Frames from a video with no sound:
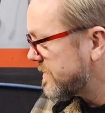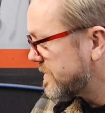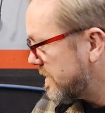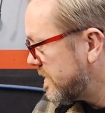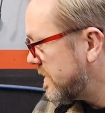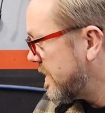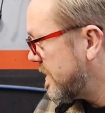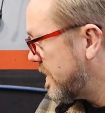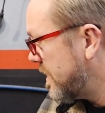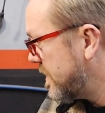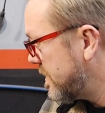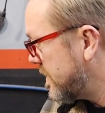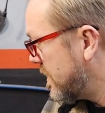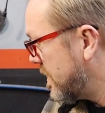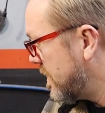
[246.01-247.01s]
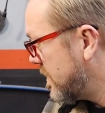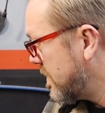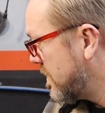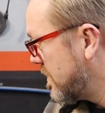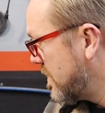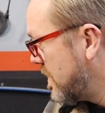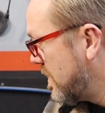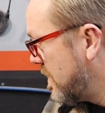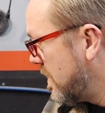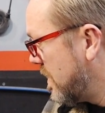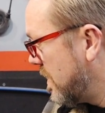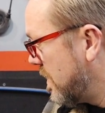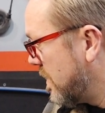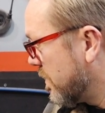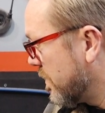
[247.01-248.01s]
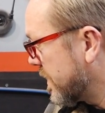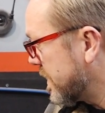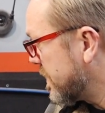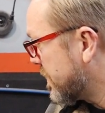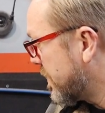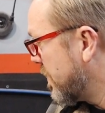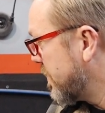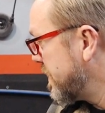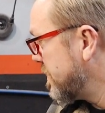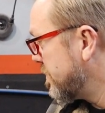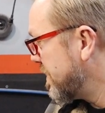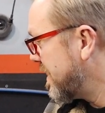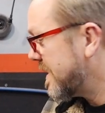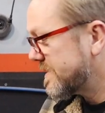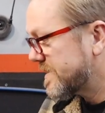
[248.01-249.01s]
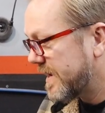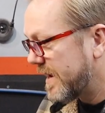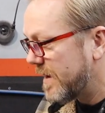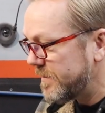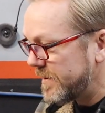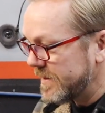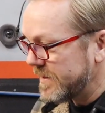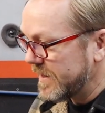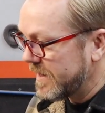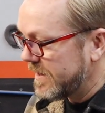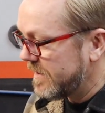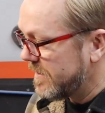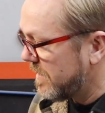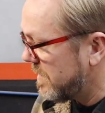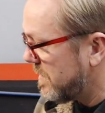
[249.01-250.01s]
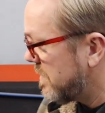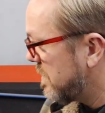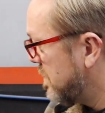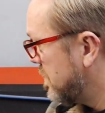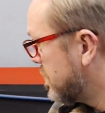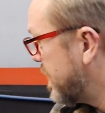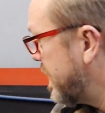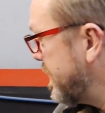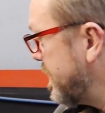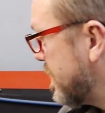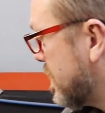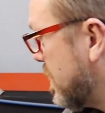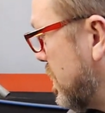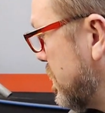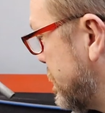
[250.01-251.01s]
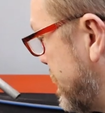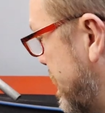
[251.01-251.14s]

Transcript: this, and, and then uh, we're gonna throw it in the blast cabinet, get it all ready to coat